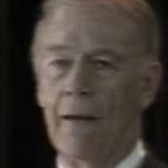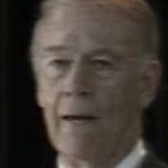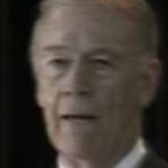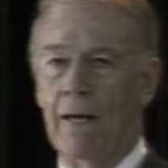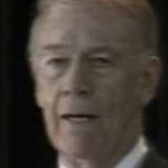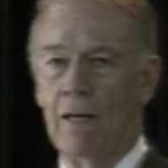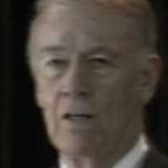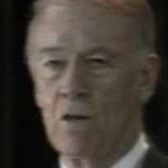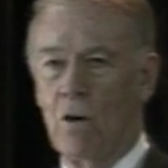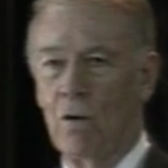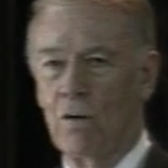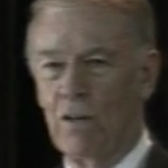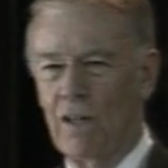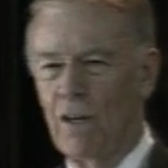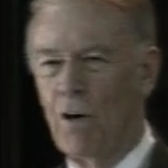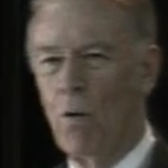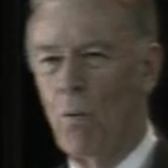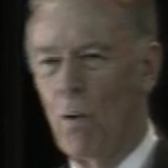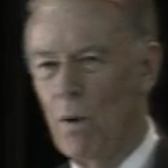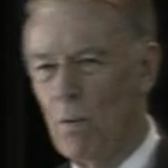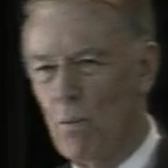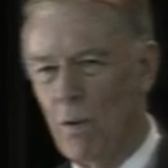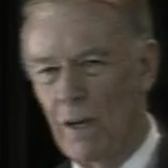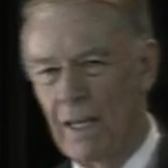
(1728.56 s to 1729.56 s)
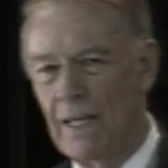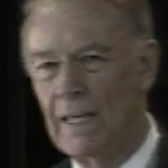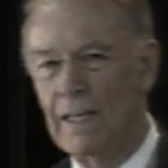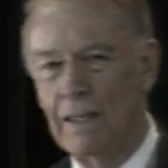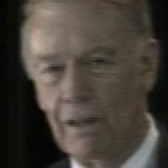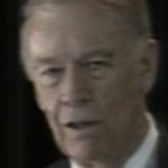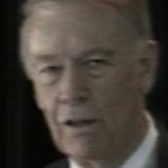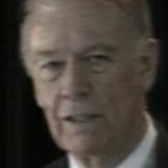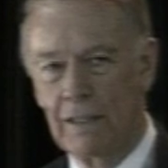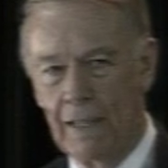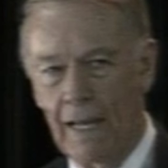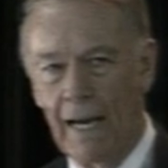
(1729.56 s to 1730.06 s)
So, we really
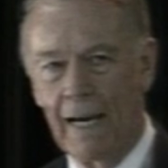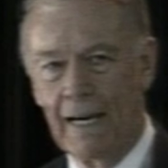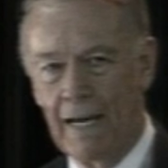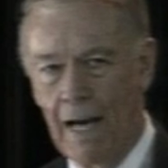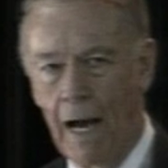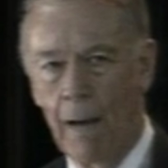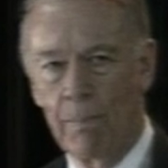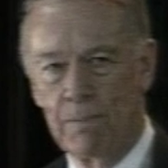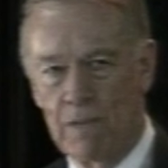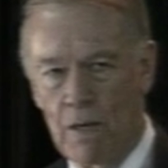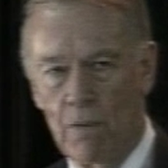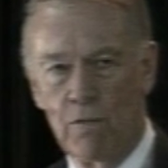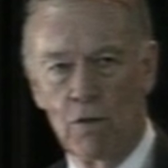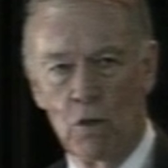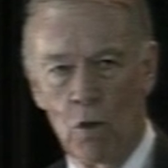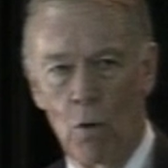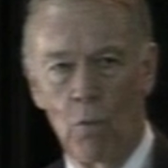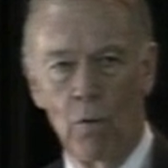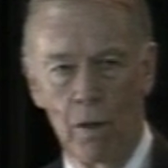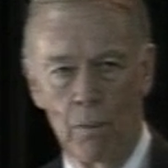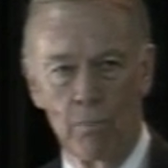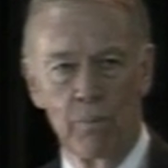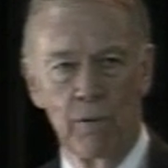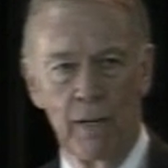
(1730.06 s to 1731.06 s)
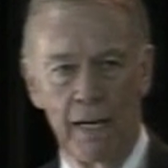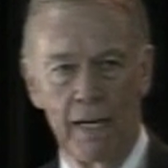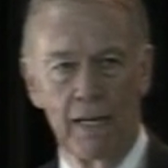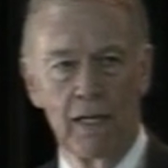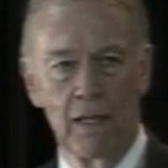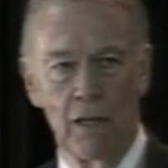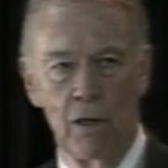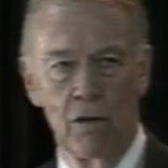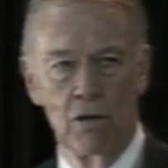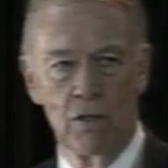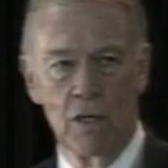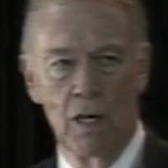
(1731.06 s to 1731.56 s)
looked like cops, even though we were in plain
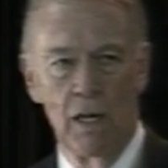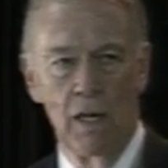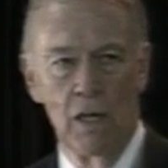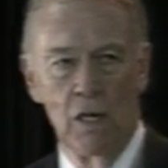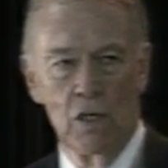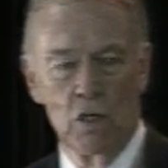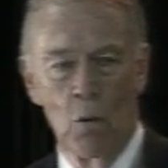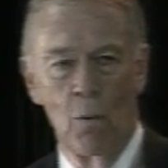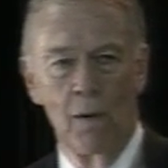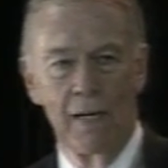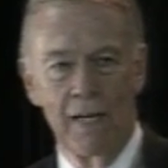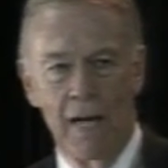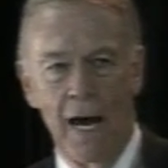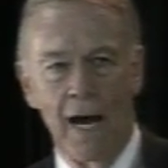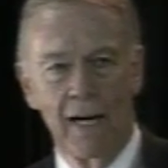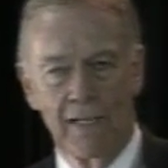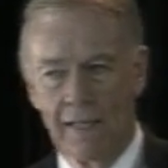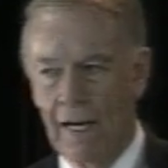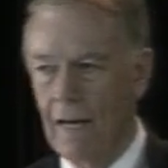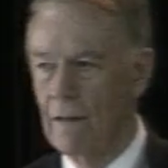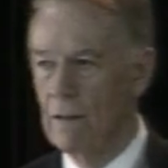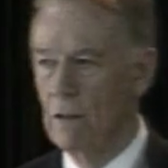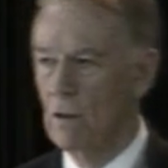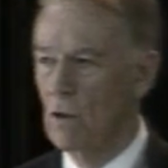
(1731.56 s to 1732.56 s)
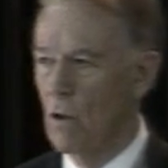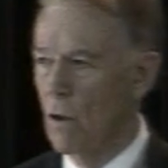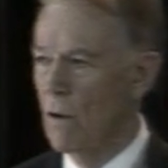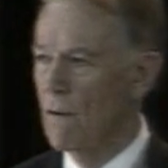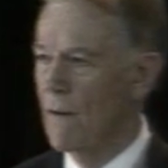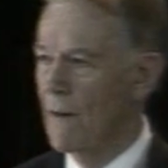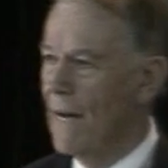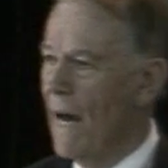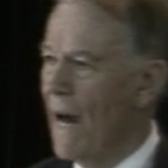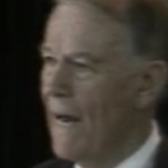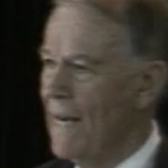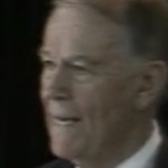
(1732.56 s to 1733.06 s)
clothes. So we knocked on the door, and
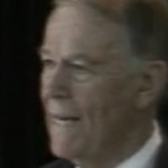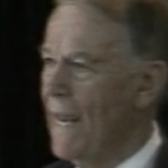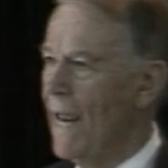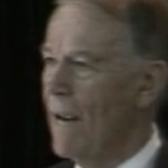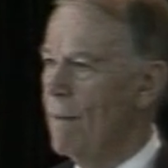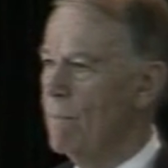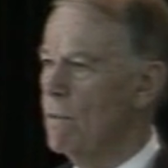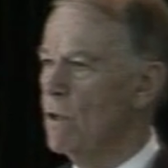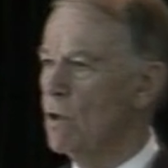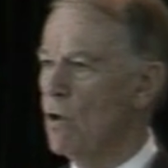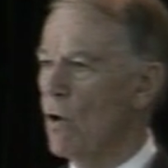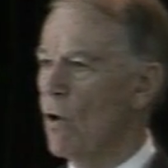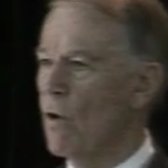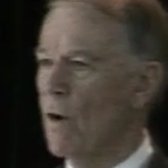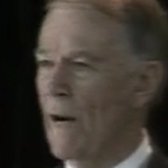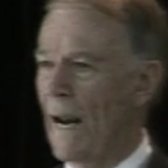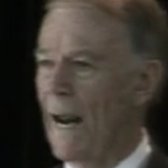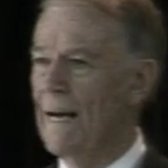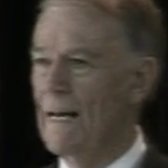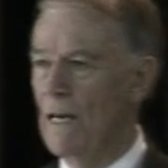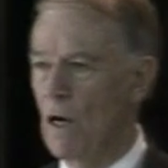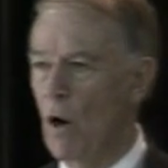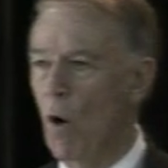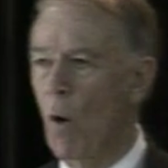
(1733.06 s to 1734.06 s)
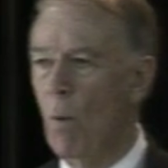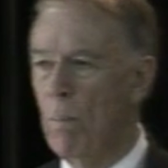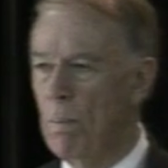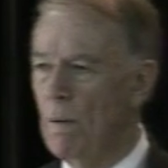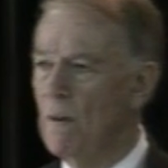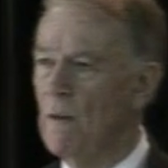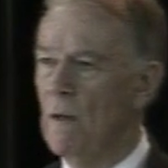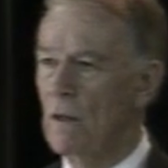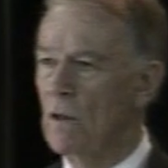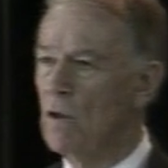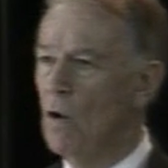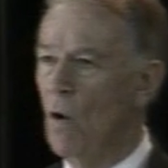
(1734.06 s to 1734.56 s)
the guy came to the door, and he
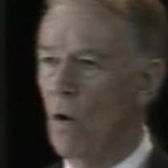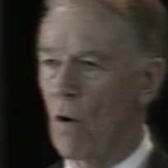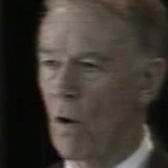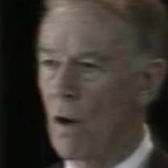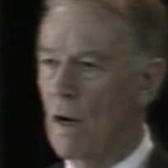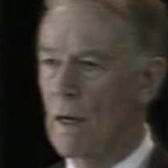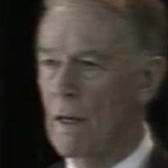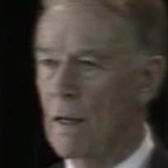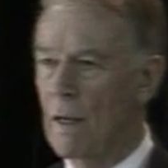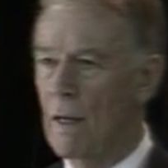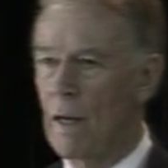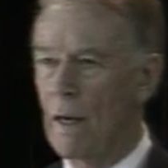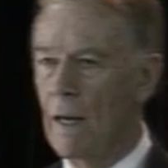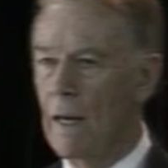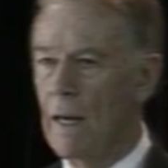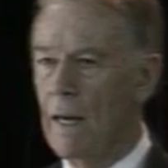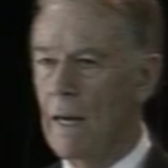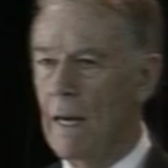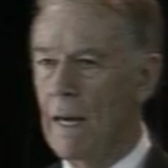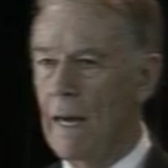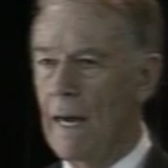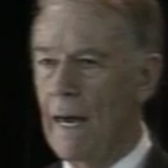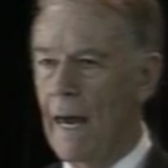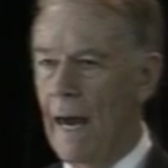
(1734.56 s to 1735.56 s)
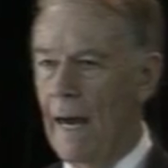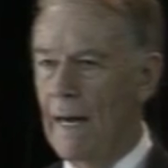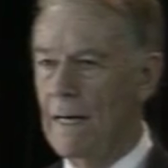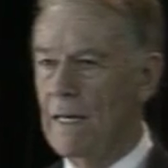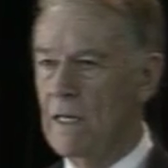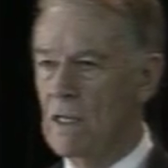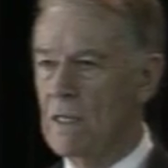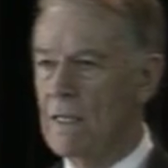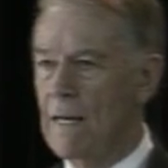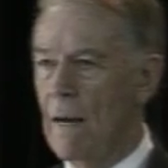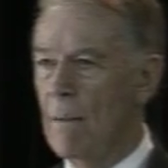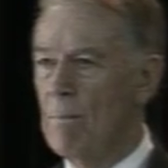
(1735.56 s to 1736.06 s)
opened the door. And he
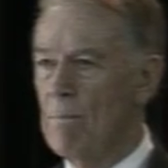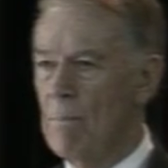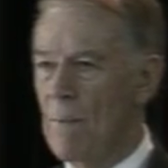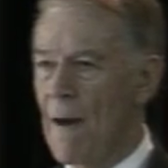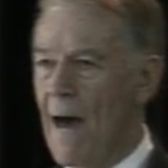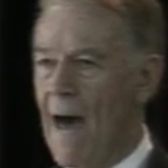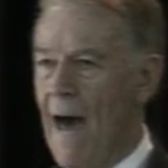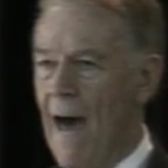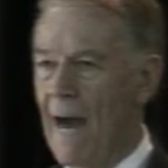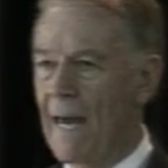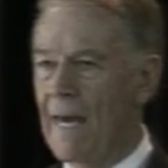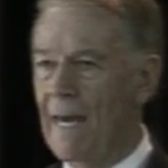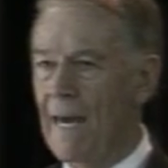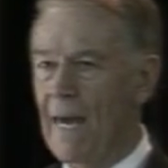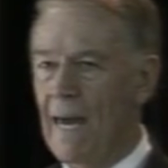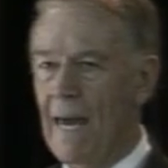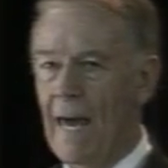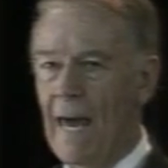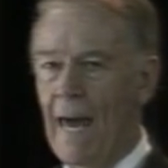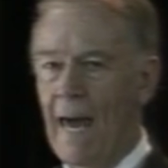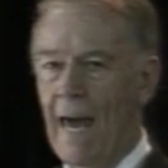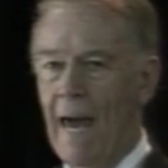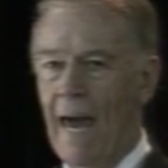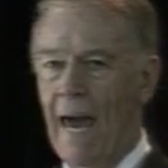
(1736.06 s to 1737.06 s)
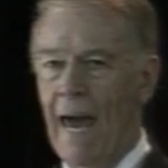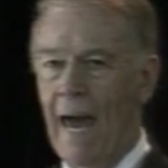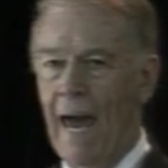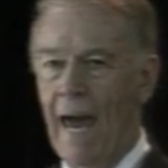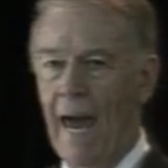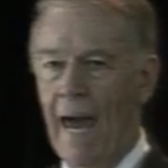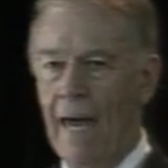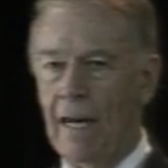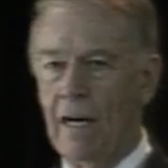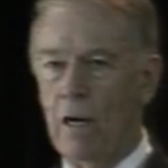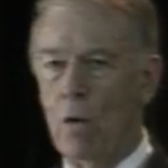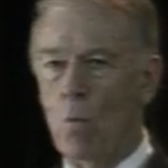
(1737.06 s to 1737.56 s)
stepped back,
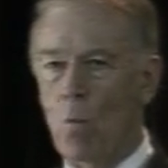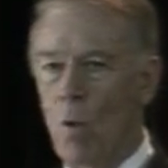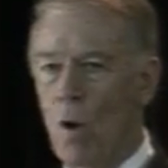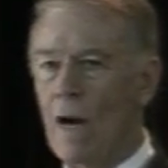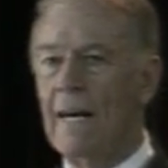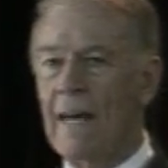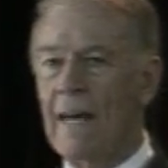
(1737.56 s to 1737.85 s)
and in one